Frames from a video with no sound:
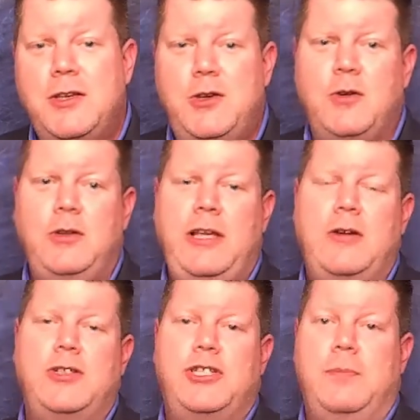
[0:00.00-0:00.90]
your
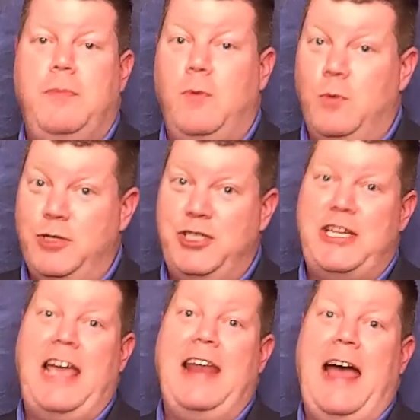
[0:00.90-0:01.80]
leadership will
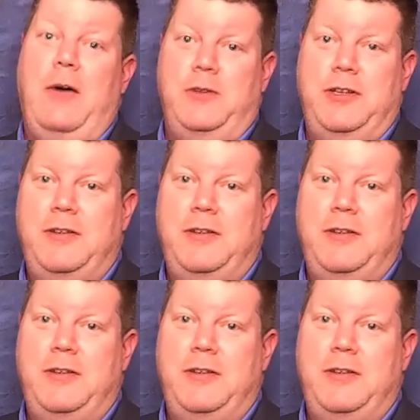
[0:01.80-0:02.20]
stand out.